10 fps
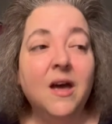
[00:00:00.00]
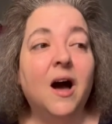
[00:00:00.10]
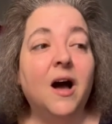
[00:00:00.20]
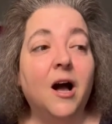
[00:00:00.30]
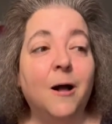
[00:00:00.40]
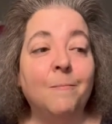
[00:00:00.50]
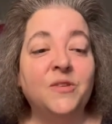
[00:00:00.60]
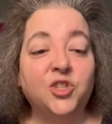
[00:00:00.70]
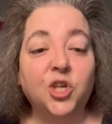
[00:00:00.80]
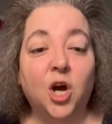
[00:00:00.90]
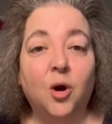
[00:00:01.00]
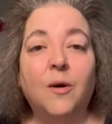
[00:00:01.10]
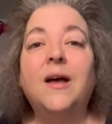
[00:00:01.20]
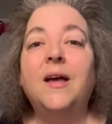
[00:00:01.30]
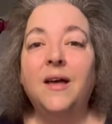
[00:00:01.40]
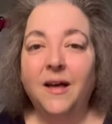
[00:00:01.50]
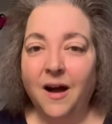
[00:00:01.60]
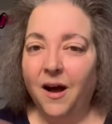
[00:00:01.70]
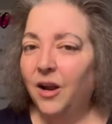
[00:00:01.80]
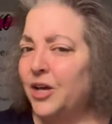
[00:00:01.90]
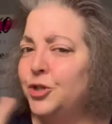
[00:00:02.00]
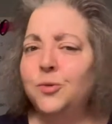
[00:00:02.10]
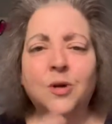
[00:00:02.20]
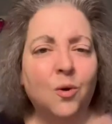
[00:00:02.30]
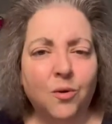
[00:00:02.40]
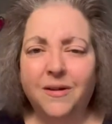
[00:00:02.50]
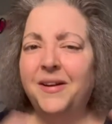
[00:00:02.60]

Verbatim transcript: Um, so I'll let you know.